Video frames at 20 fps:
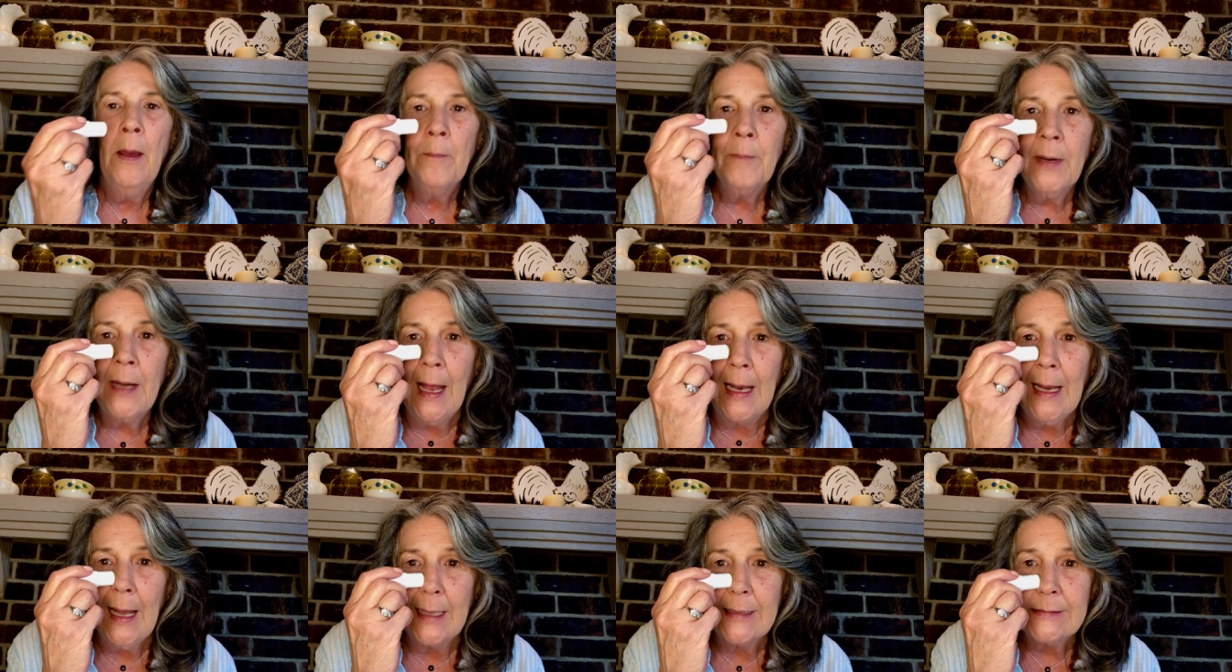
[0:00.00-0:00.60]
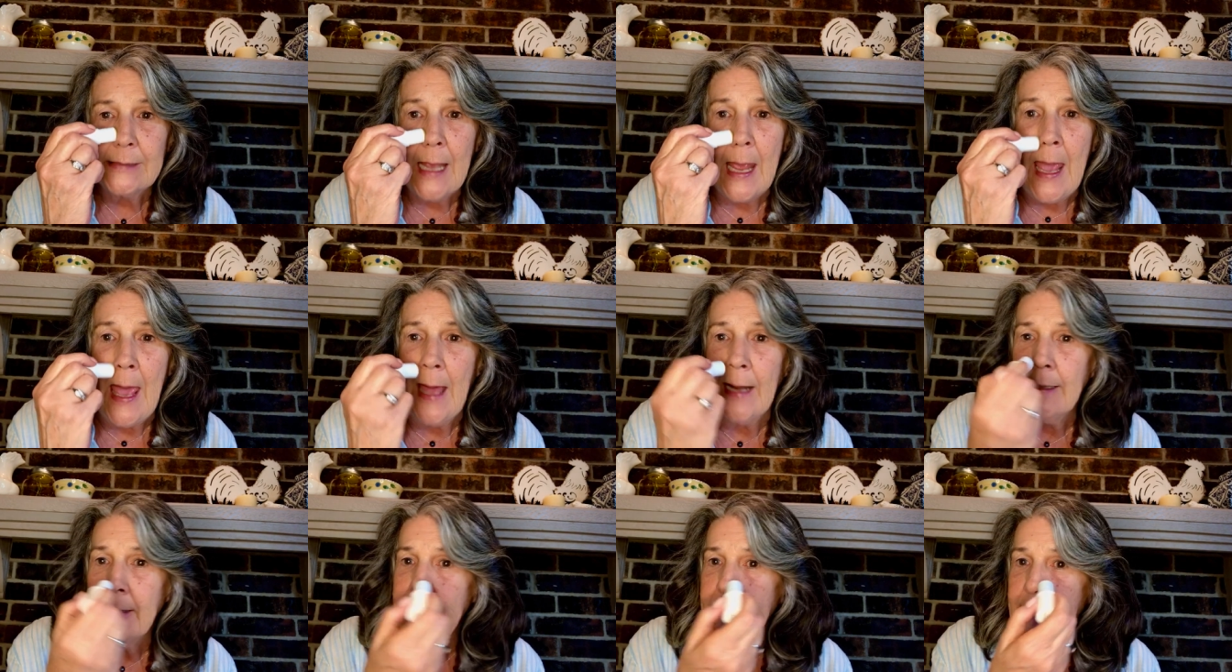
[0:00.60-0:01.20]
But I like to
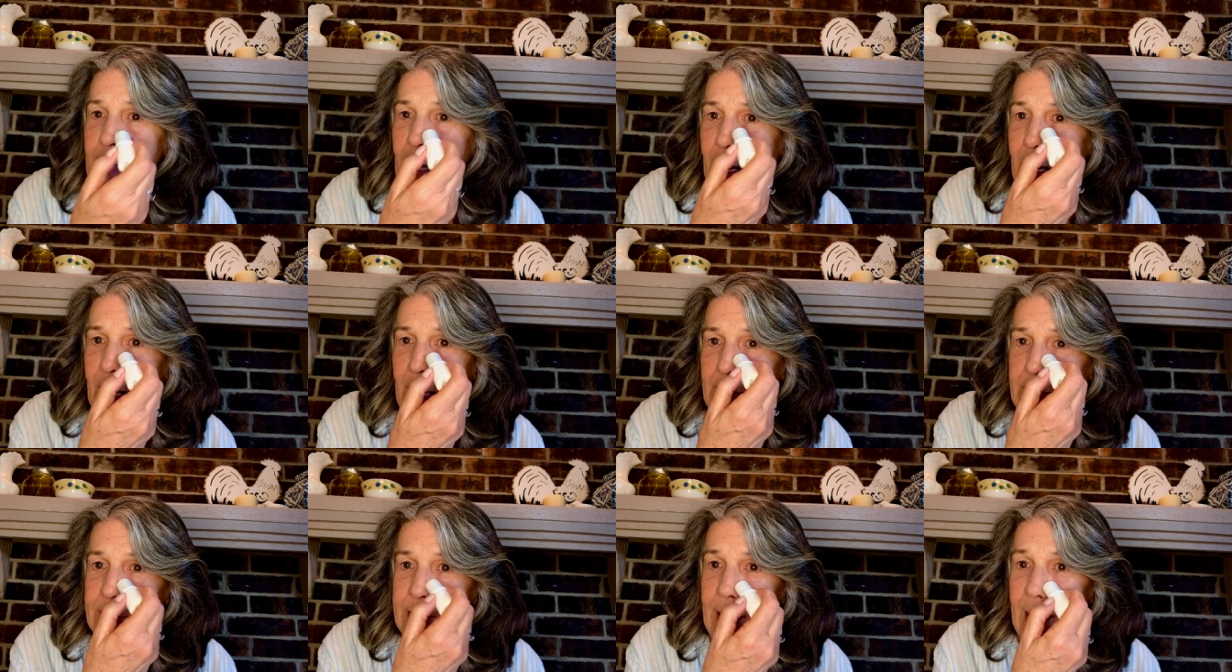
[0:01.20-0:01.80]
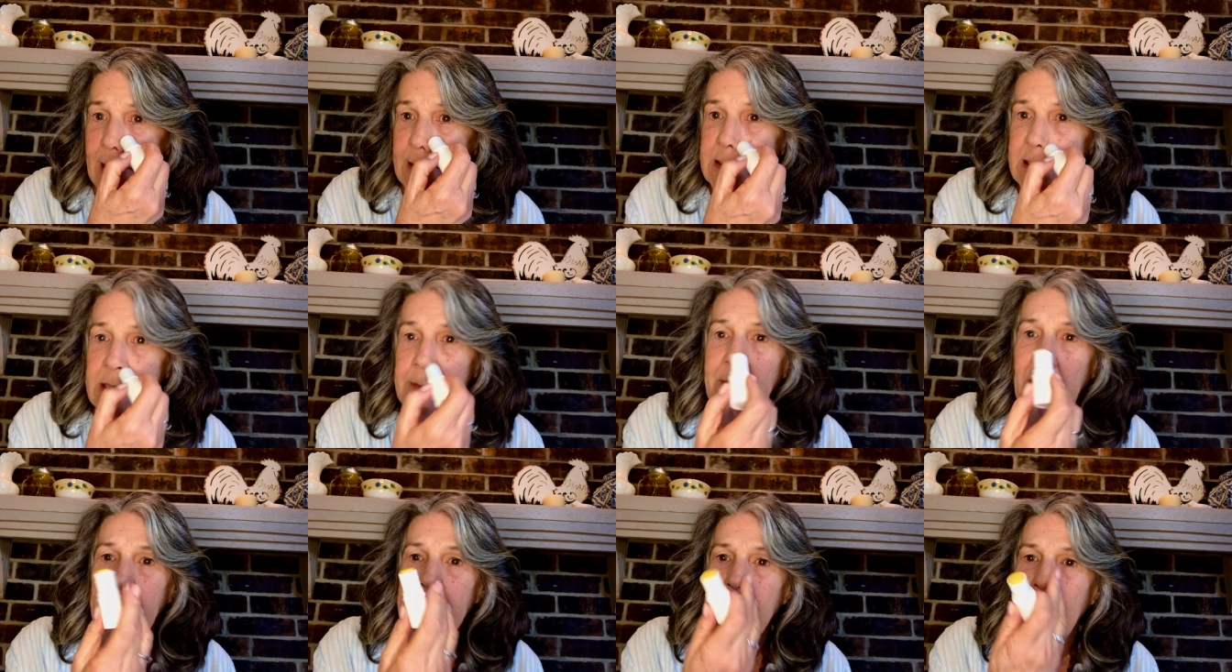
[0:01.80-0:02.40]
add it uh, next to
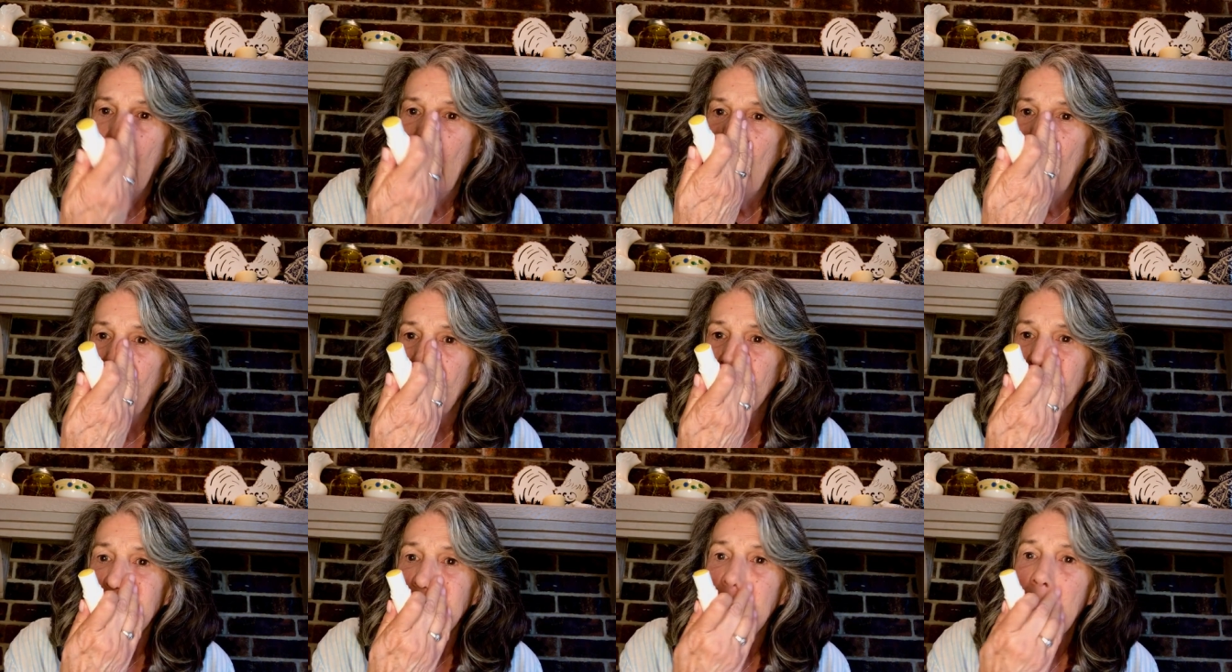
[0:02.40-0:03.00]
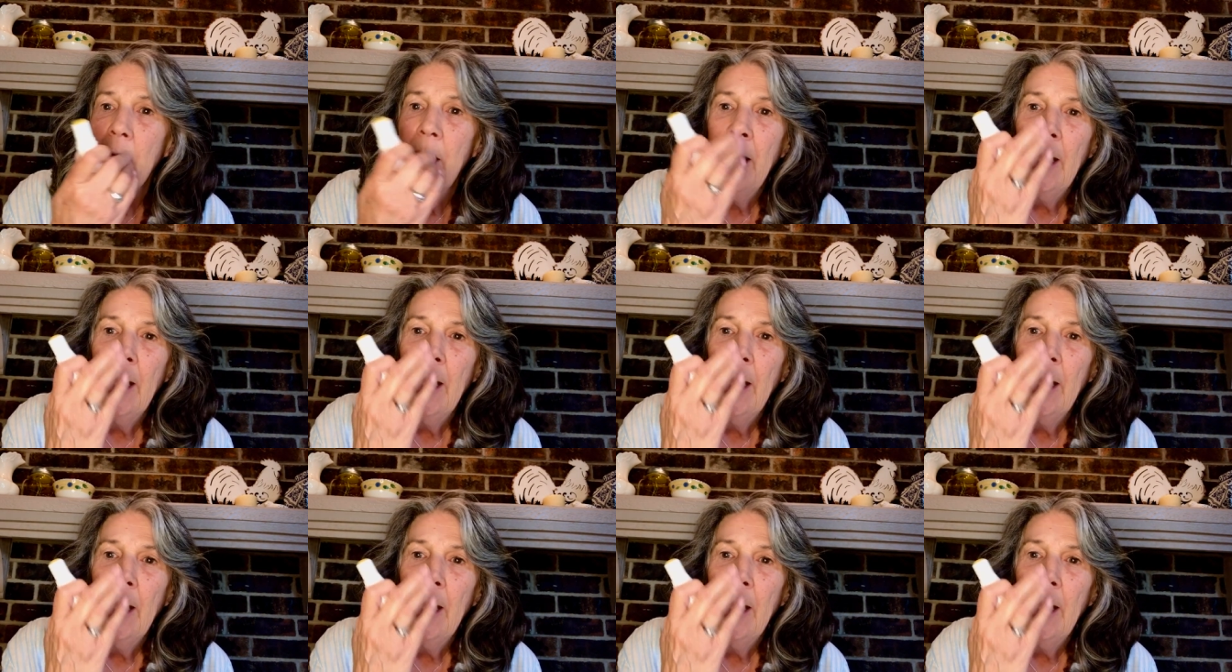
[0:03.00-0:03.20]
my nose